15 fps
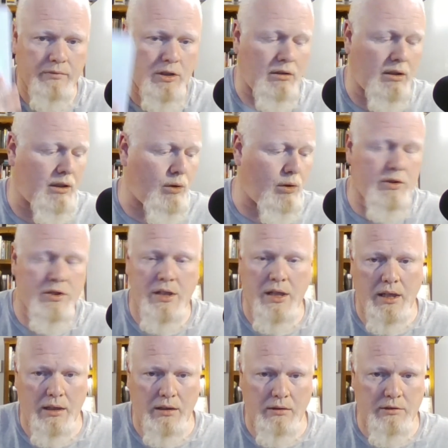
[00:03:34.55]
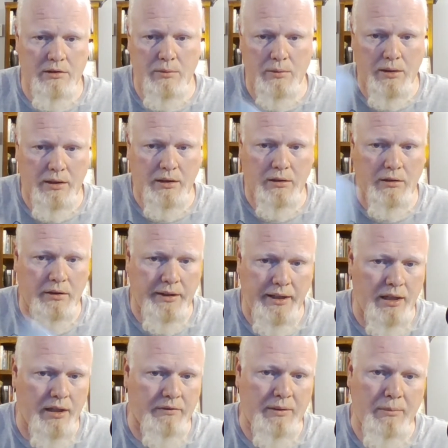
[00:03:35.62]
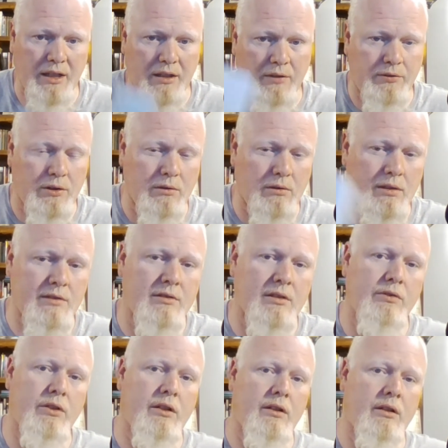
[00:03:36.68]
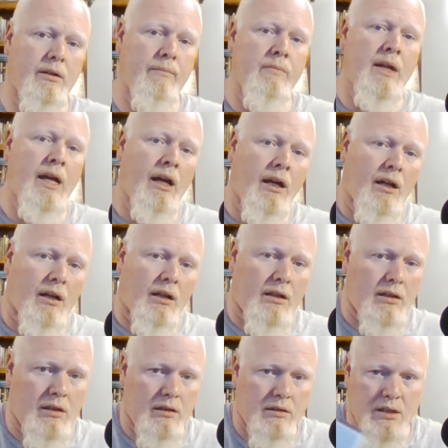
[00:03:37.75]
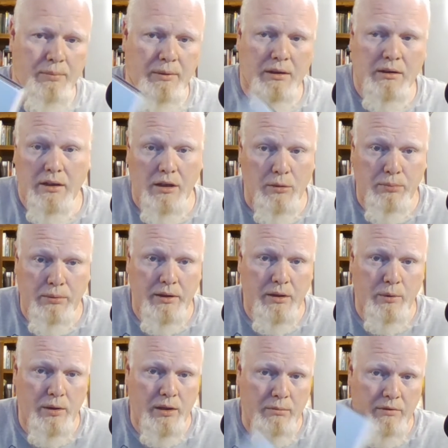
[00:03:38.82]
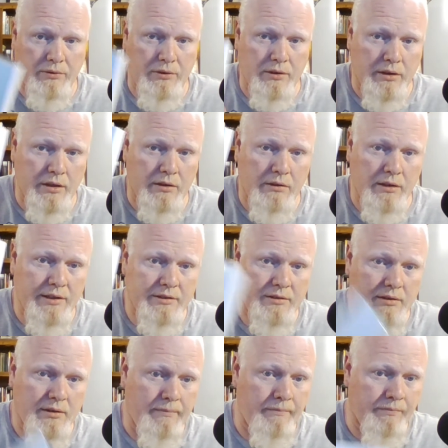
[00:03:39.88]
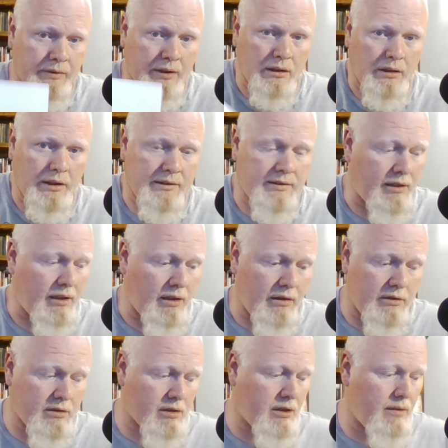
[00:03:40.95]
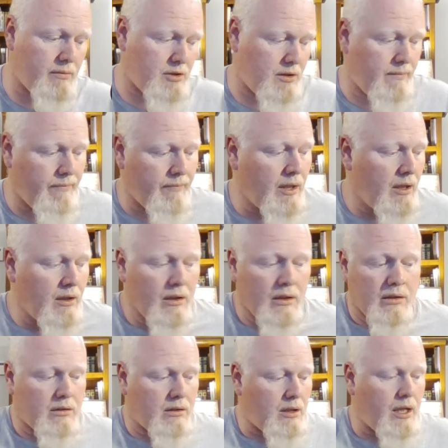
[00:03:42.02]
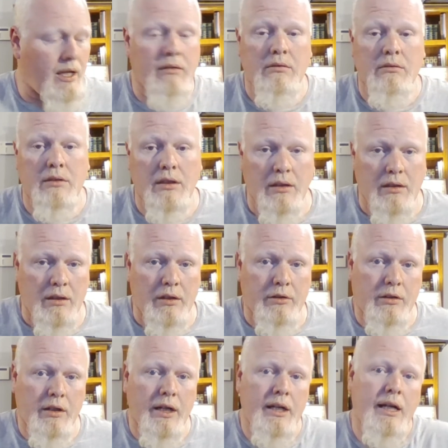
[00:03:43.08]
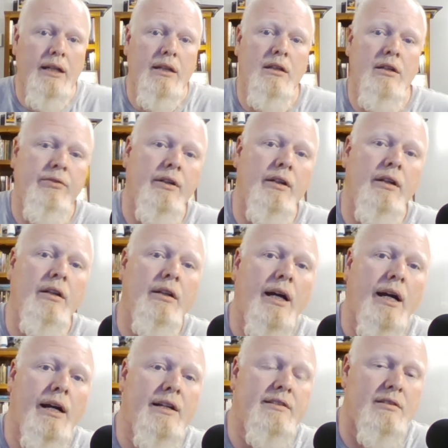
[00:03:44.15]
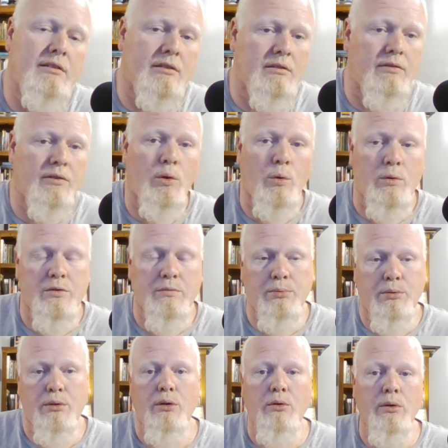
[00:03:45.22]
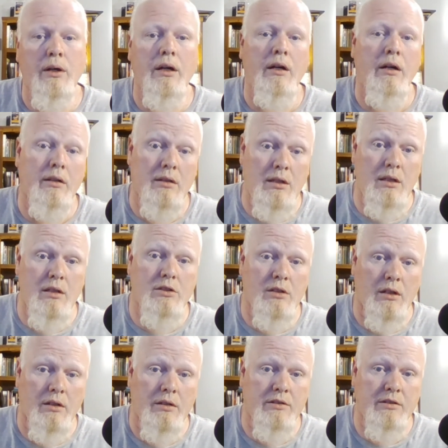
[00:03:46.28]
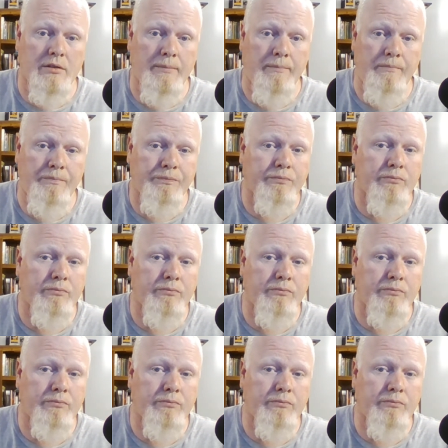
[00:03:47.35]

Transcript: You can go over, check out, see what I currently have. I make a few of these every year. They typically go pretty quick, but if you're interested, link's down in the description. Okay, another great idea for gun guys is, of course, pro gun t shirts.